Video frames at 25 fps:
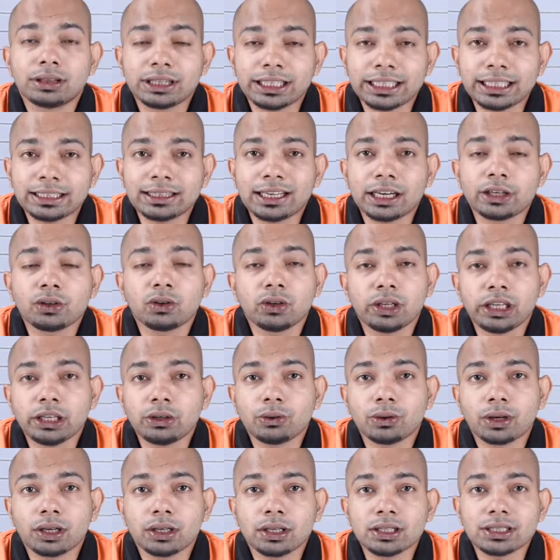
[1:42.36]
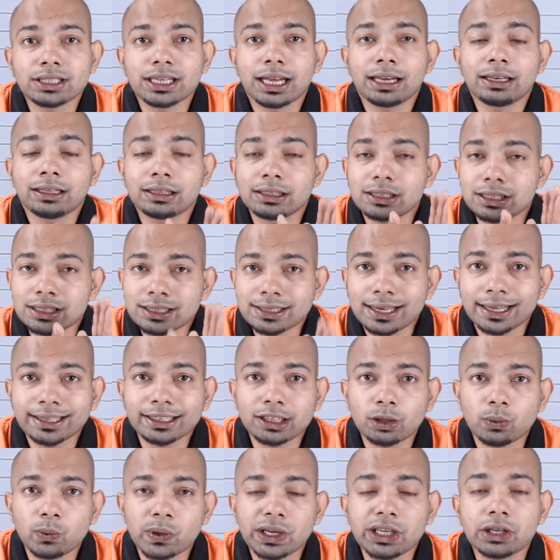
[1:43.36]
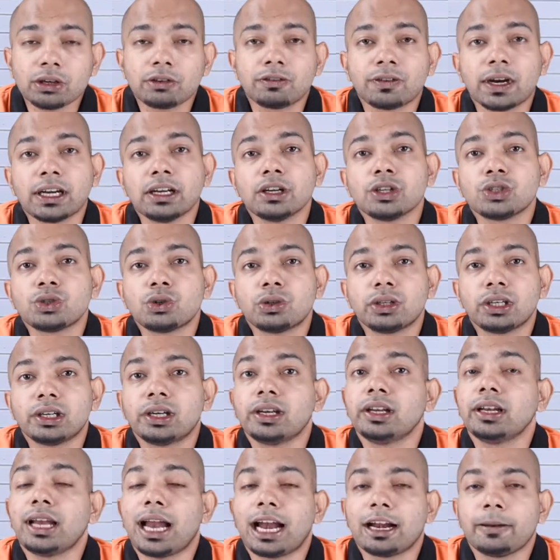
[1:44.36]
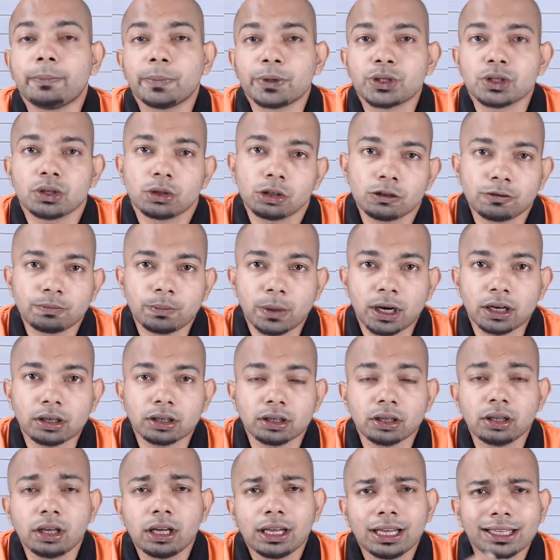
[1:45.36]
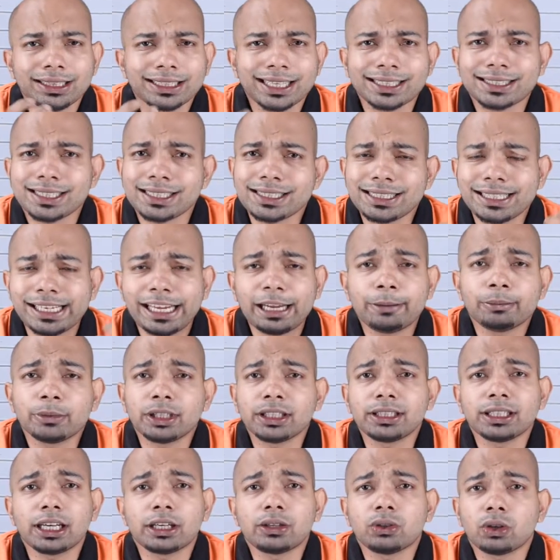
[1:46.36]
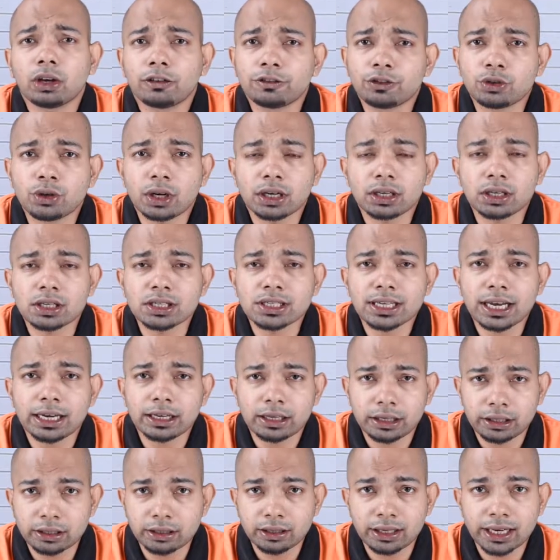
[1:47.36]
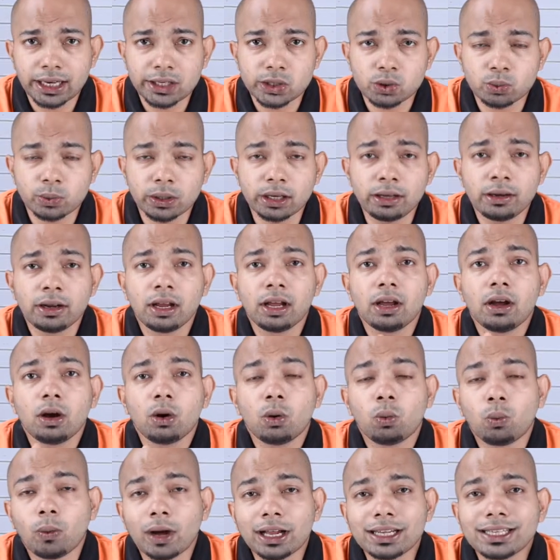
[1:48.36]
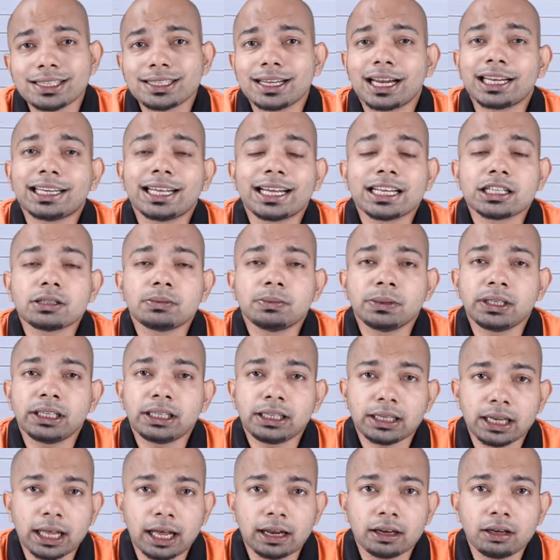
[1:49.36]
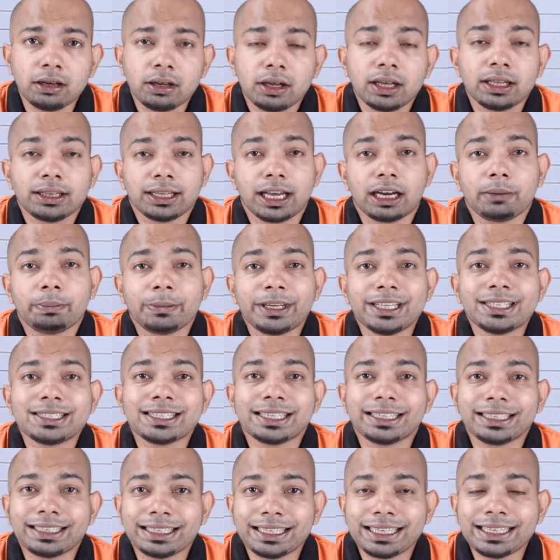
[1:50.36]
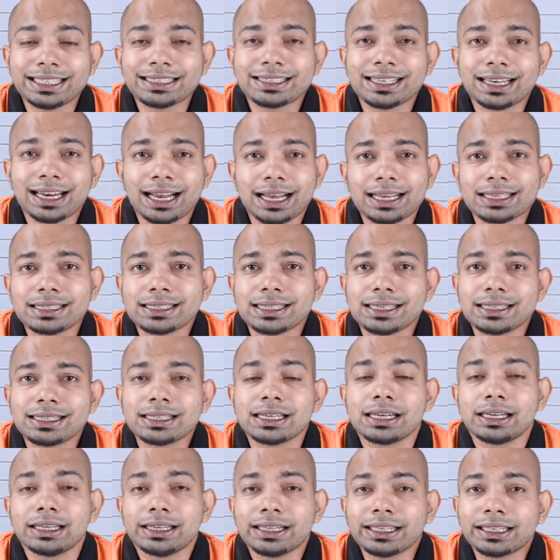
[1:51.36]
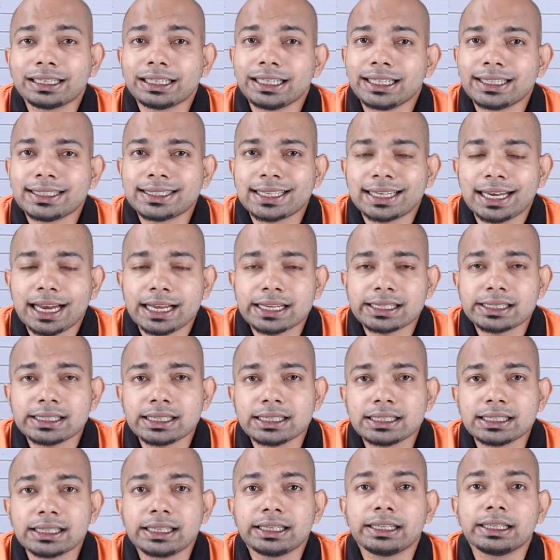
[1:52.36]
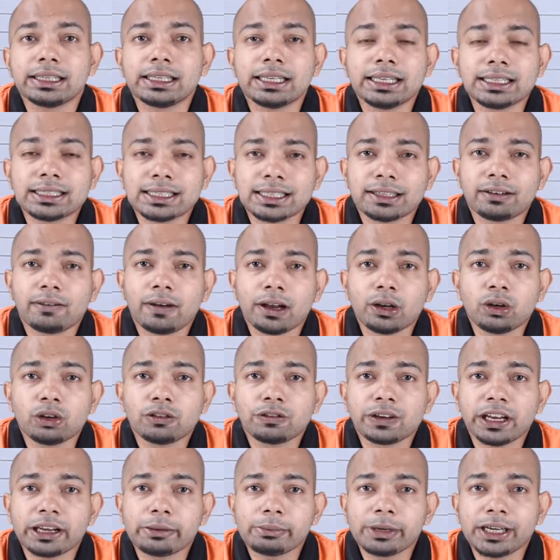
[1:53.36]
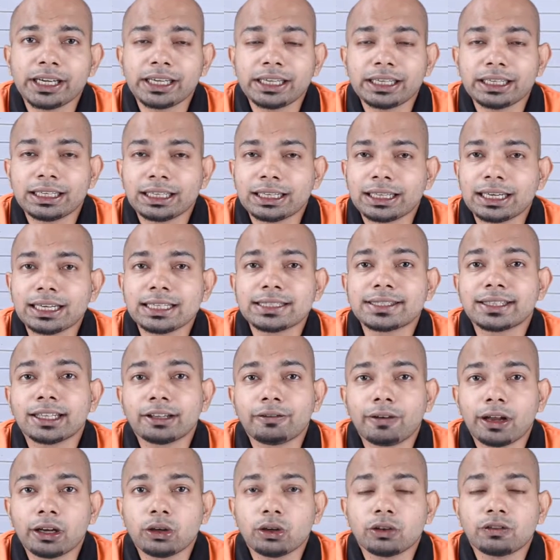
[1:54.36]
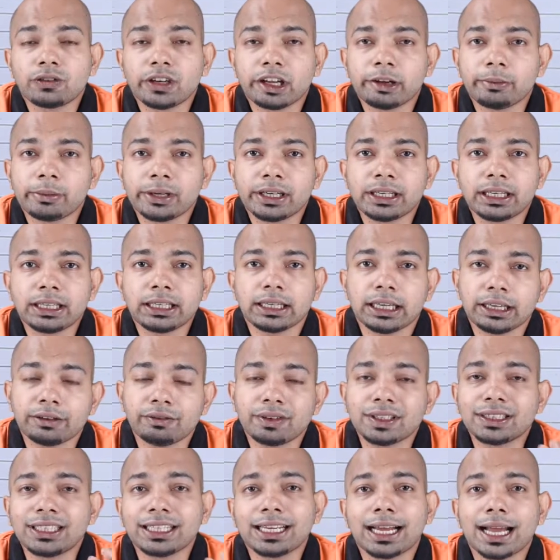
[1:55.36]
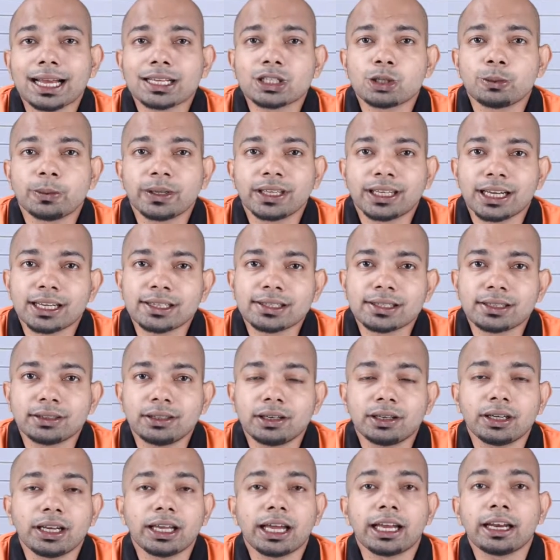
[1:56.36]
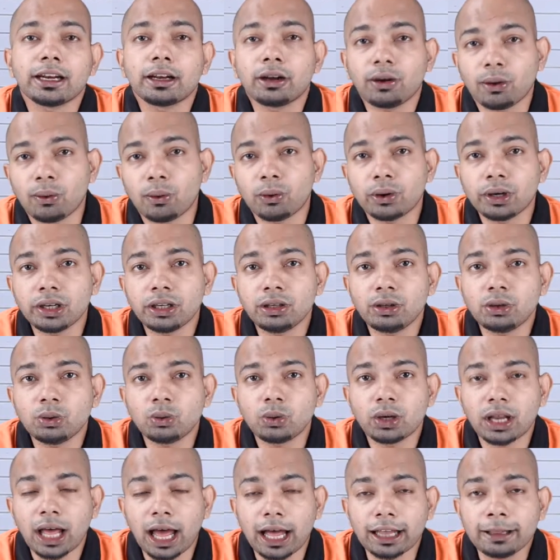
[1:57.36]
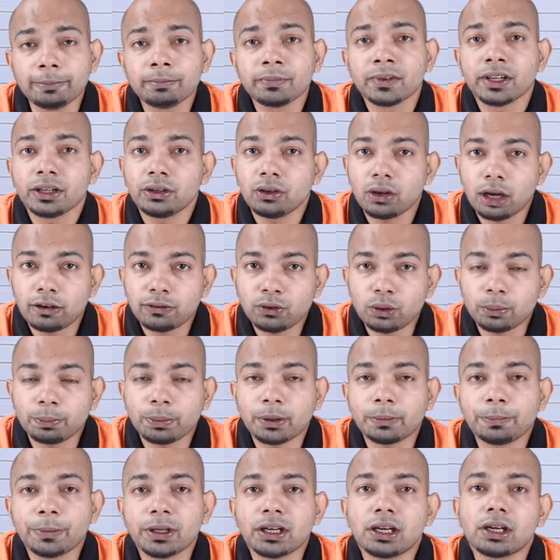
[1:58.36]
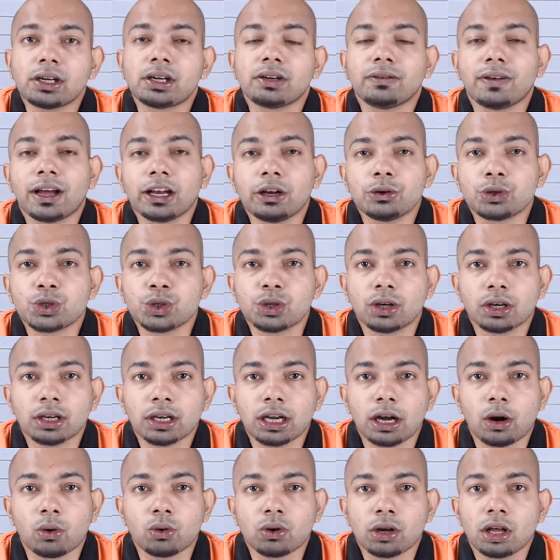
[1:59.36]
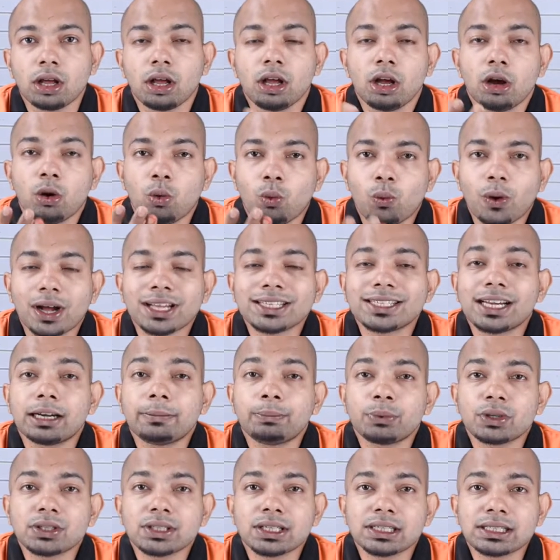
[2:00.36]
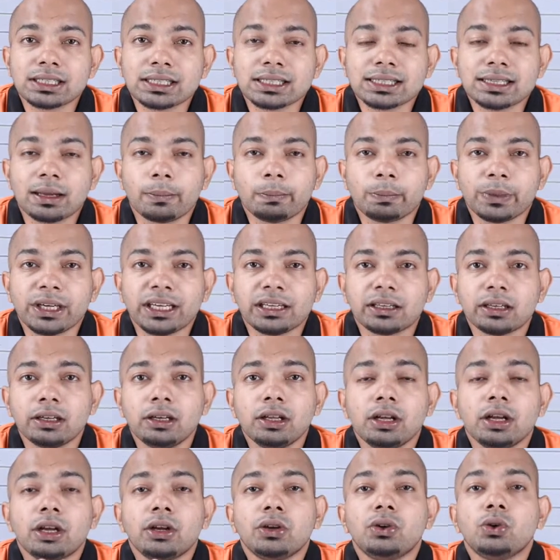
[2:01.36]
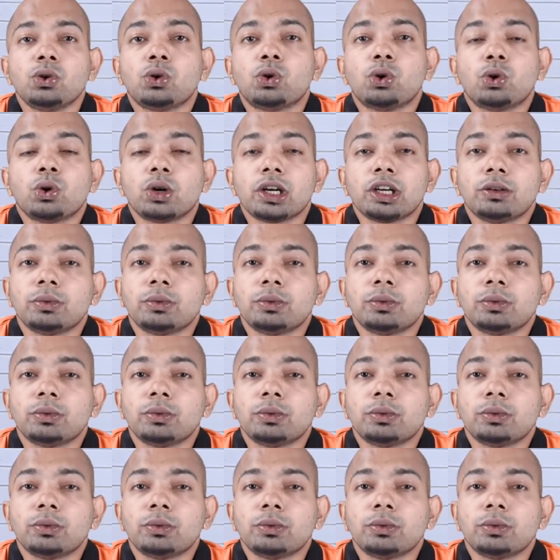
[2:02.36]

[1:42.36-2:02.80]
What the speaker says: thing that you need to understand, just like the way you have understood it in admission of partner. That's the same thing that you have to understand here as well. Once that has been done, that means increase in assets, decrease in assets, increase in the value of liability, decrease in the value of liability, everything has to be considered, and according to that you have to prepare a revaluation account. Once that process is completed, you go